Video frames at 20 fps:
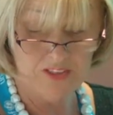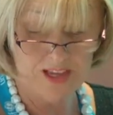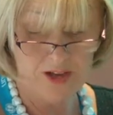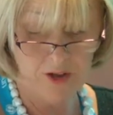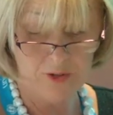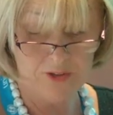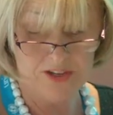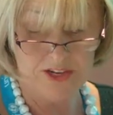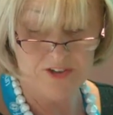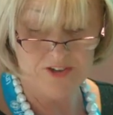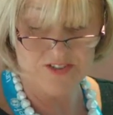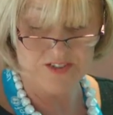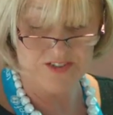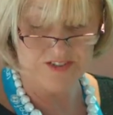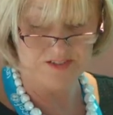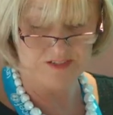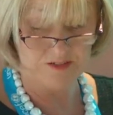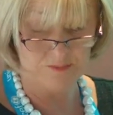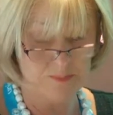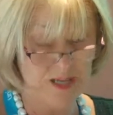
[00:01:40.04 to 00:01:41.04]
the healthcare
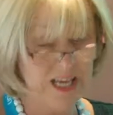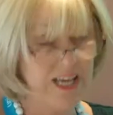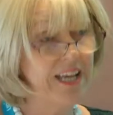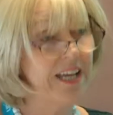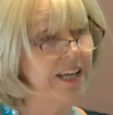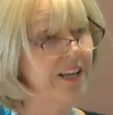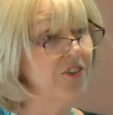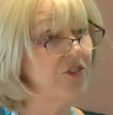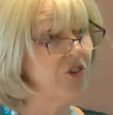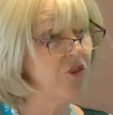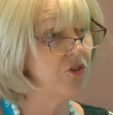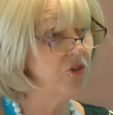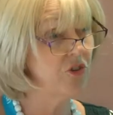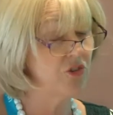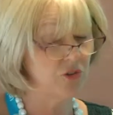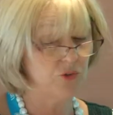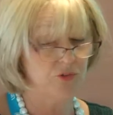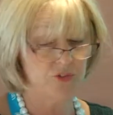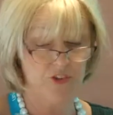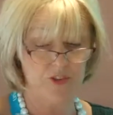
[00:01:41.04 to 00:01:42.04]
system is
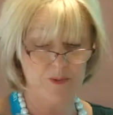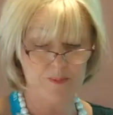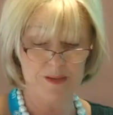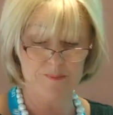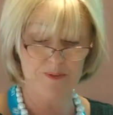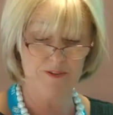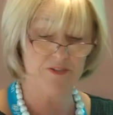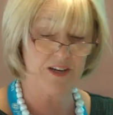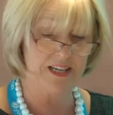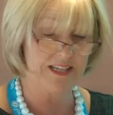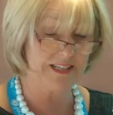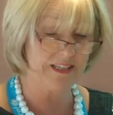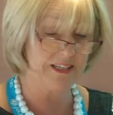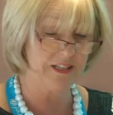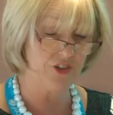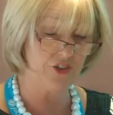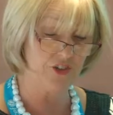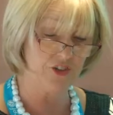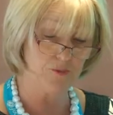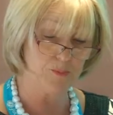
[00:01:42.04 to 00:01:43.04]
crucial to the Baby Friendly
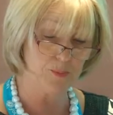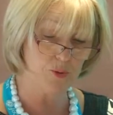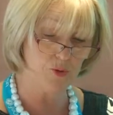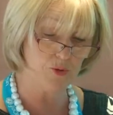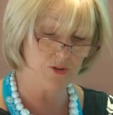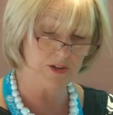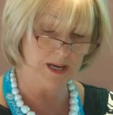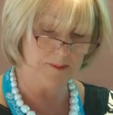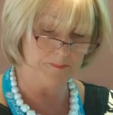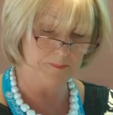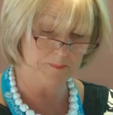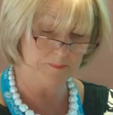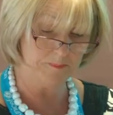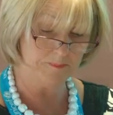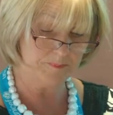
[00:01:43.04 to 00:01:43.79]
Initiative programme.